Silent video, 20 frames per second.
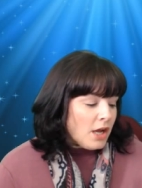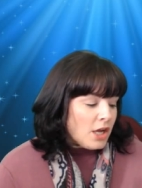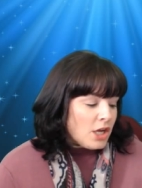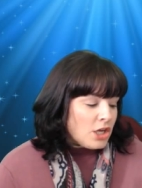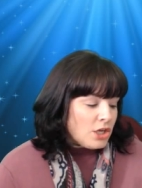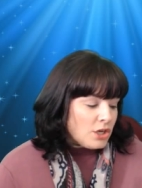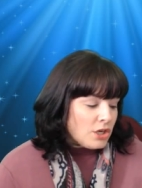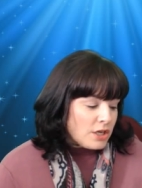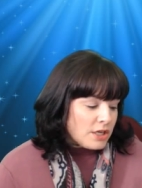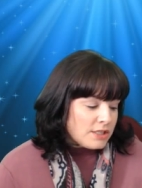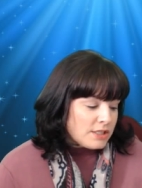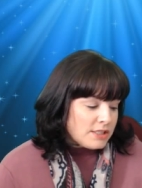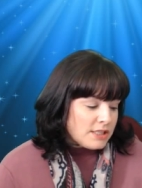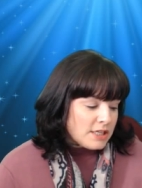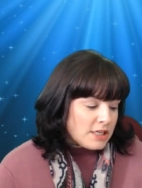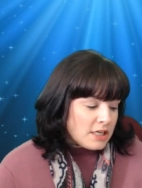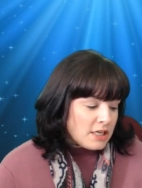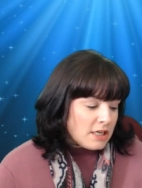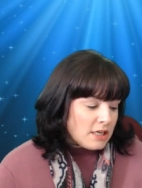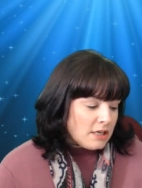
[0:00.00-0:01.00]
You could
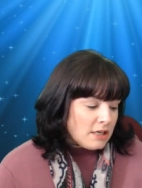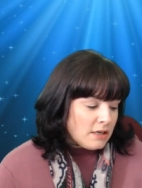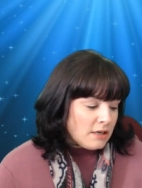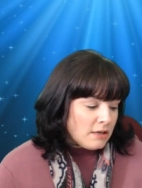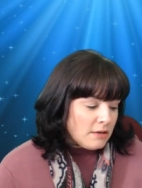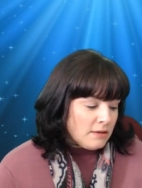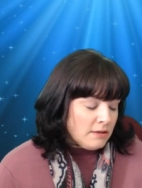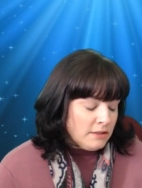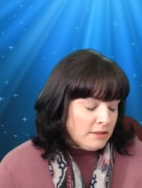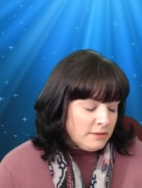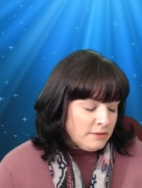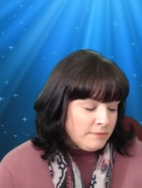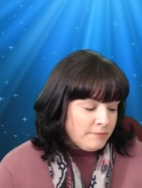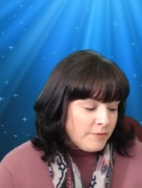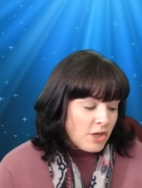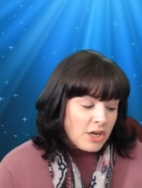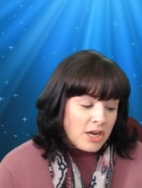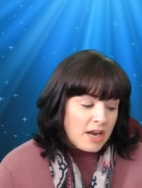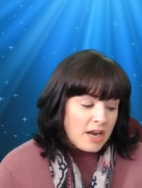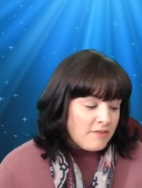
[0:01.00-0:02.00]
send in,
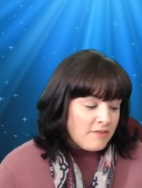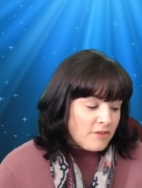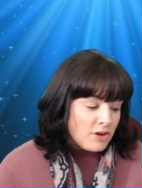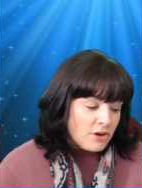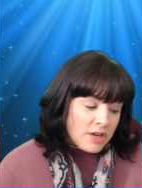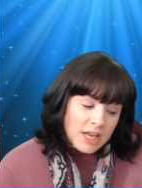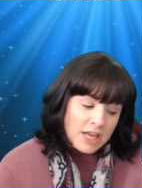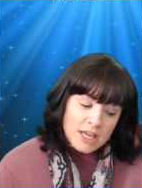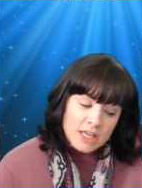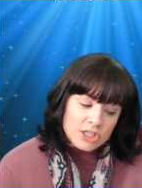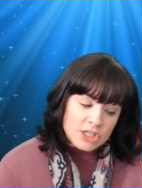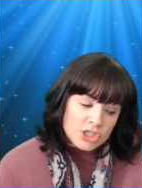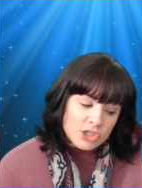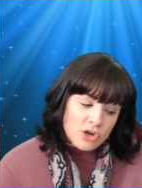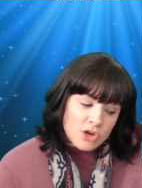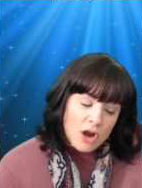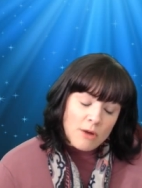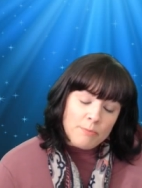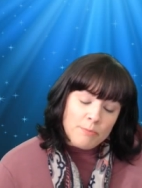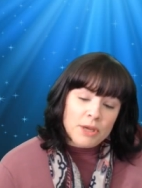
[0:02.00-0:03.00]
you could have your kids
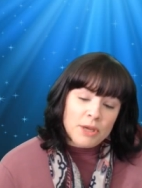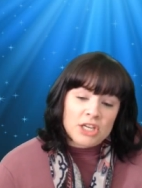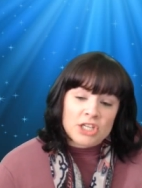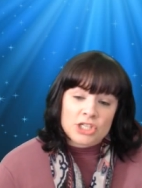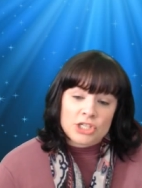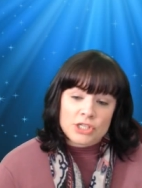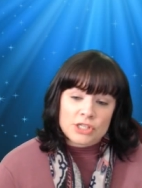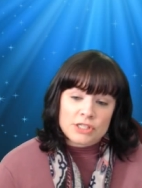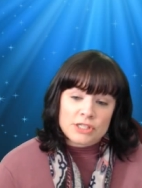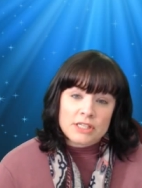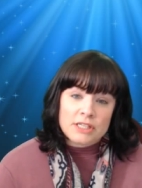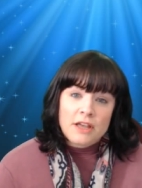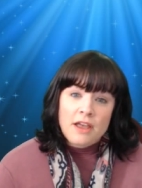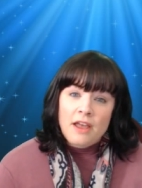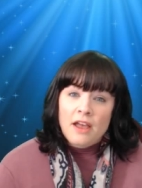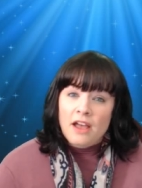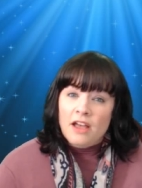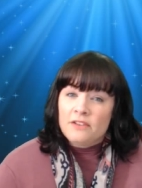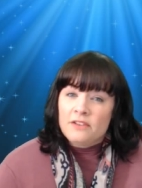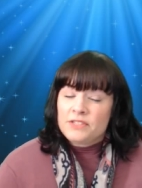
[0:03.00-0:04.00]
draw pictures
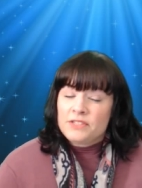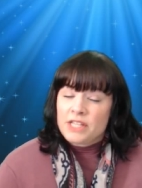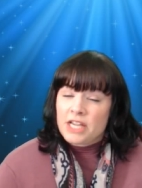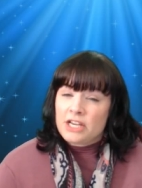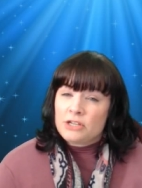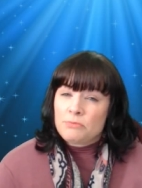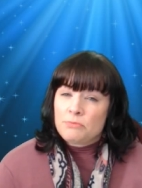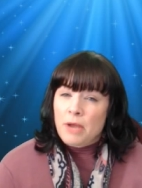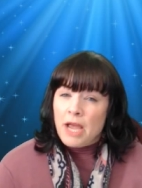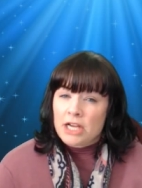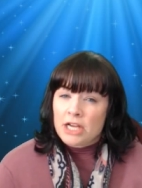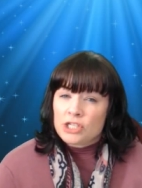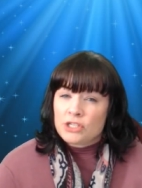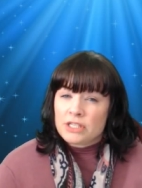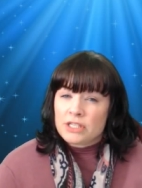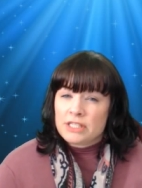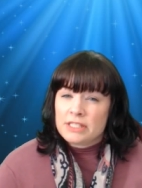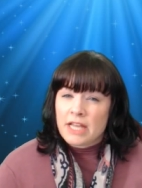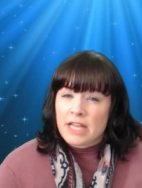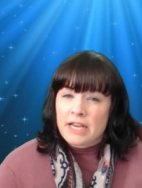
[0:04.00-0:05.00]
of St.
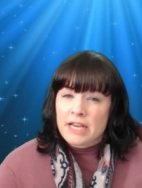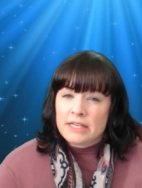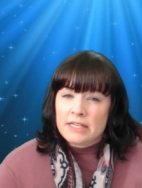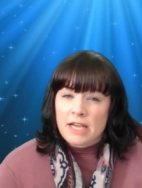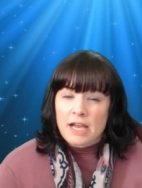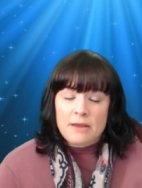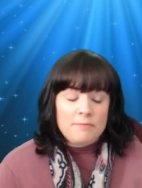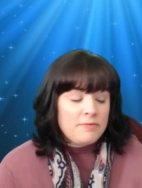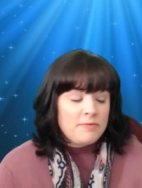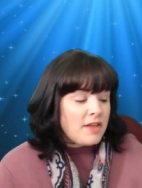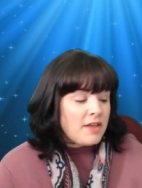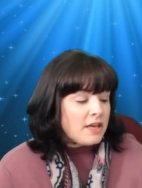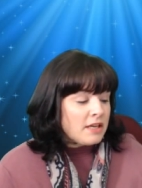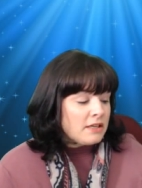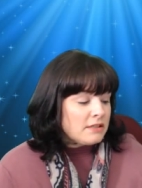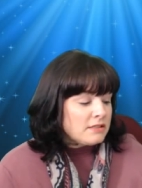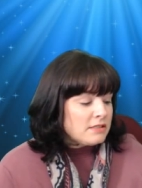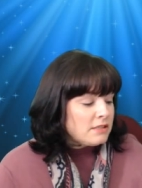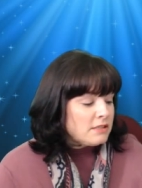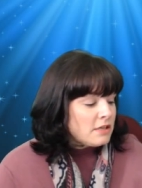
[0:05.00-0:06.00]
Patrick's Day type
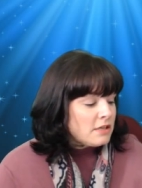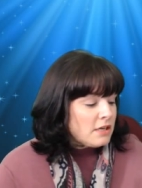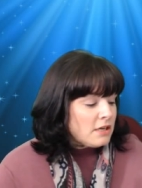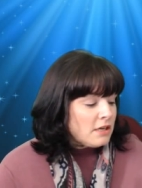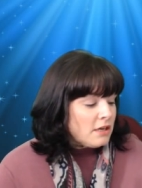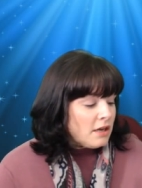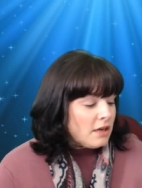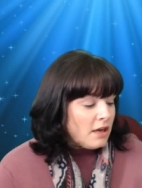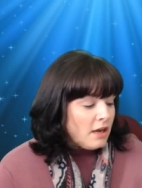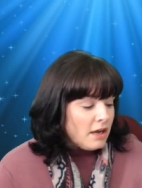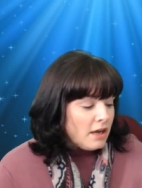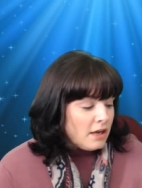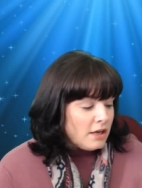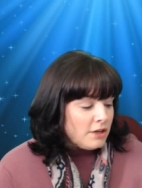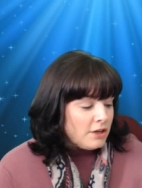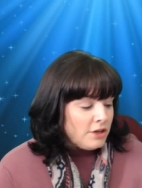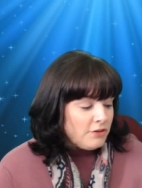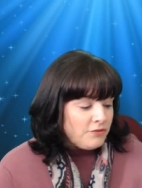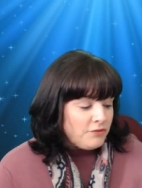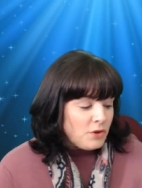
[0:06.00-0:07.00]
things
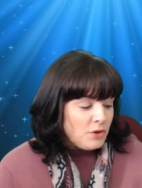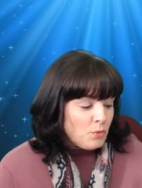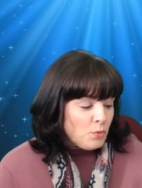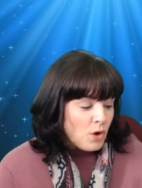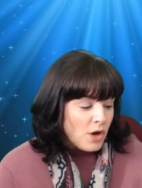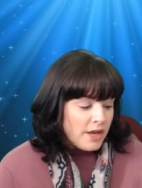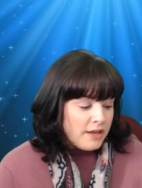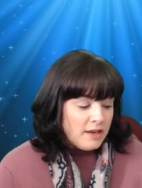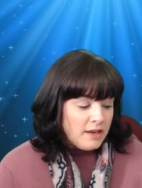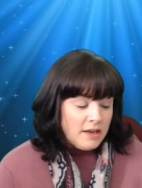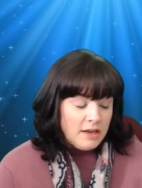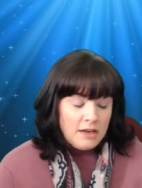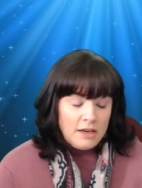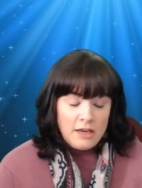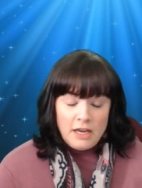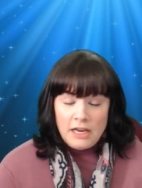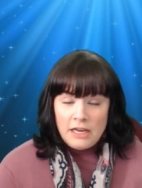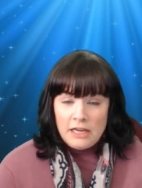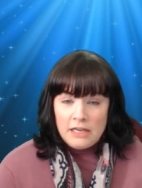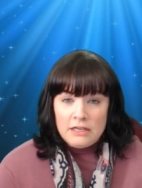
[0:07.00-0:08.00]
if you want.
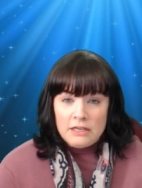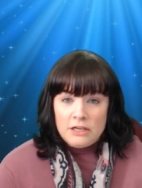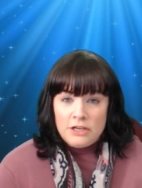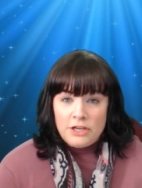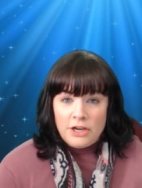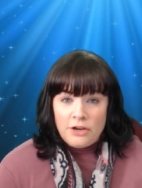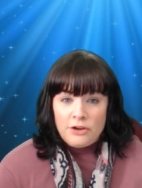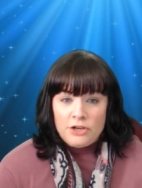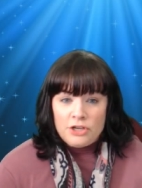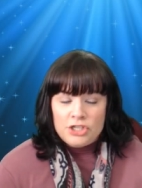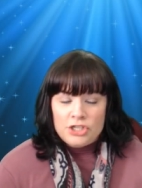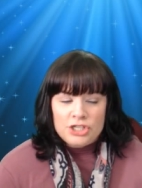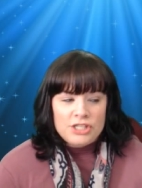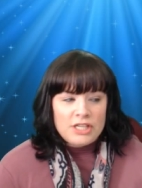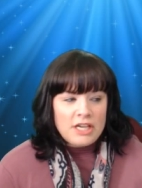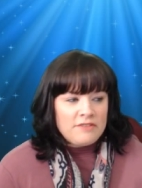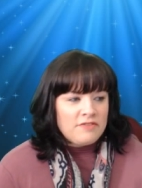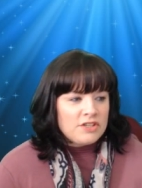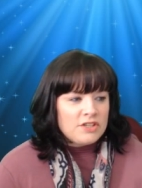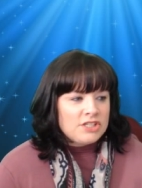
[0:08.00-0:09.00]
And, you know, you just
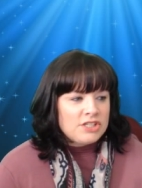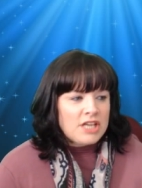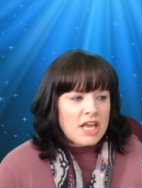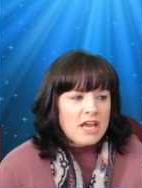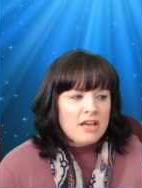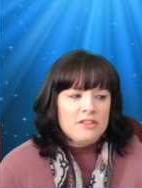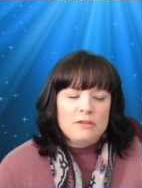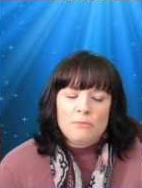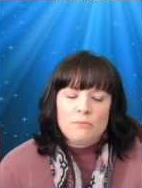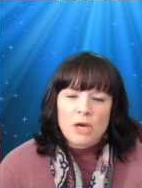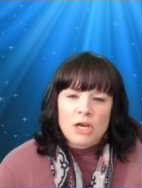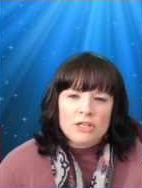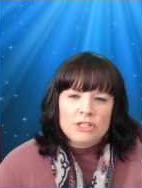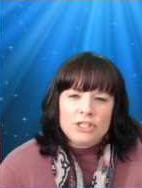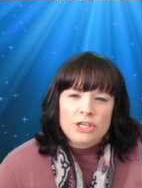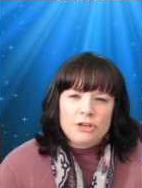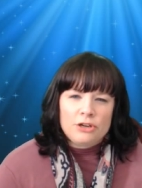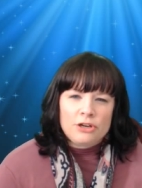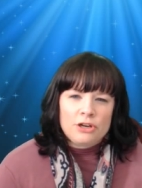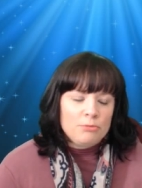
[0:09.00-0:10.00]
have to scan them
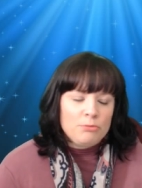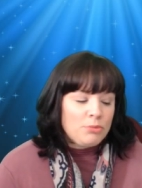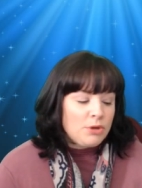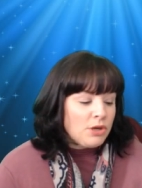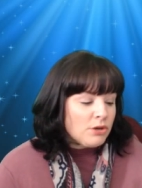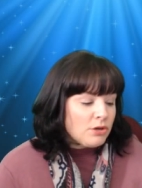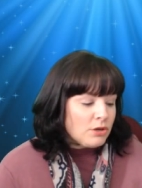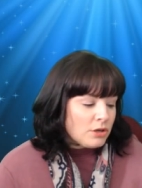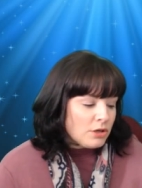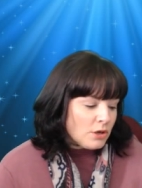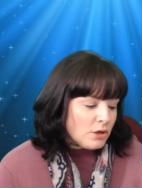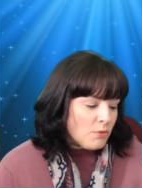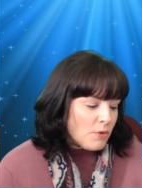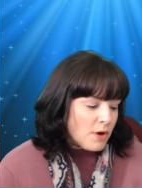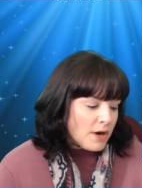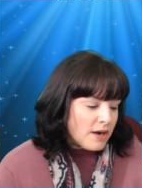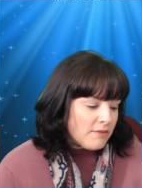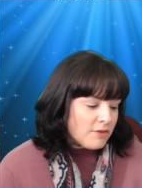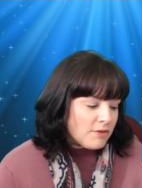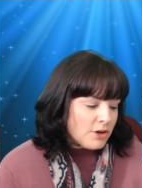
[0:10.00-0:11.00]
onto your computer or
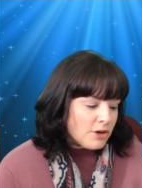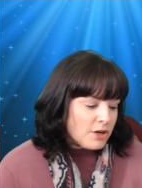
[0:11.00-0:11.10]
whatever.